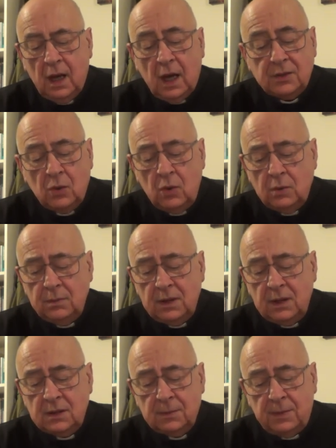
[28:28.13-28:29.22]
I don't
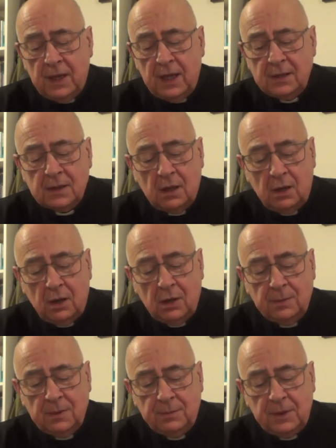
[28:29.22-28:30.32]
mean to paint a
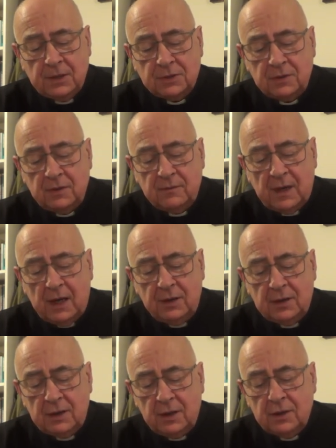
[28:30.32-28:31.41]
horrible picture of
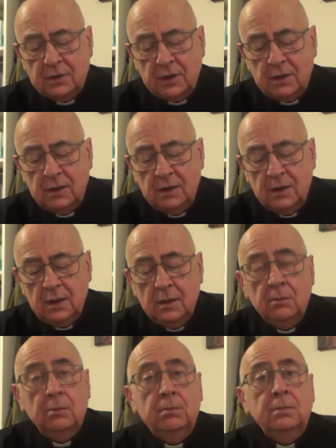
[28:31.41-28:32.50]
married clergy,
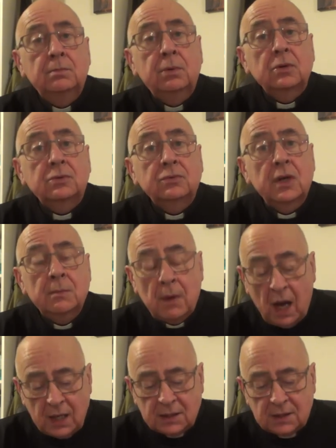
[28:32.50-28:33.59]
but
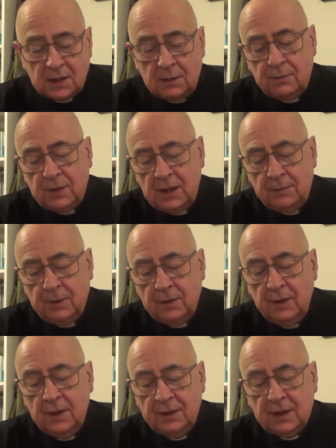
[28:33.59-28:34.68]
reminding people
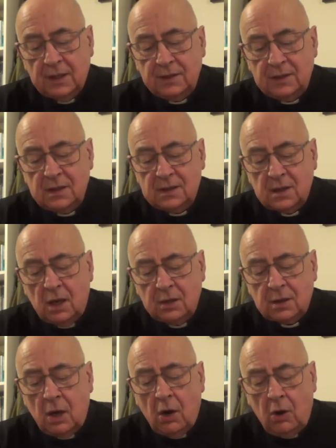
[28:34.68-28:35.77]
that it is
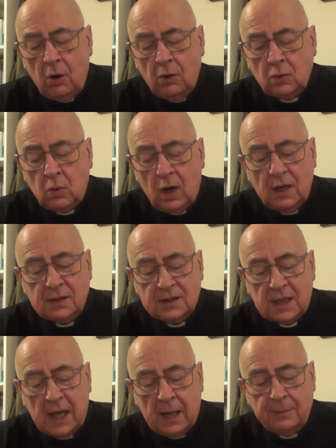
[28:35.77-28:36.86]
not all quite as
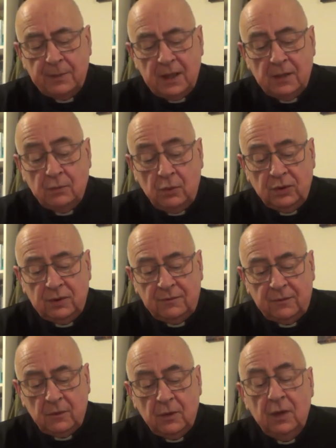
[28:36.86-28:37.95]
happy and
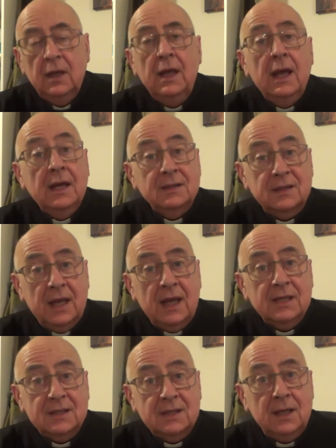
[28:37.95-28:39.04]
wonderful as
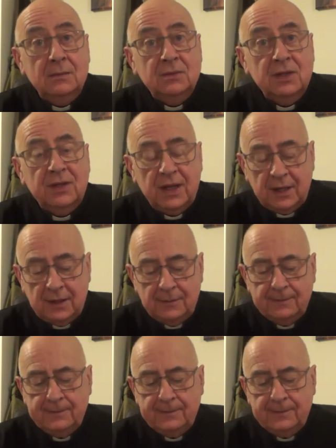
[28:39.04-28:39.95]
they seem to think.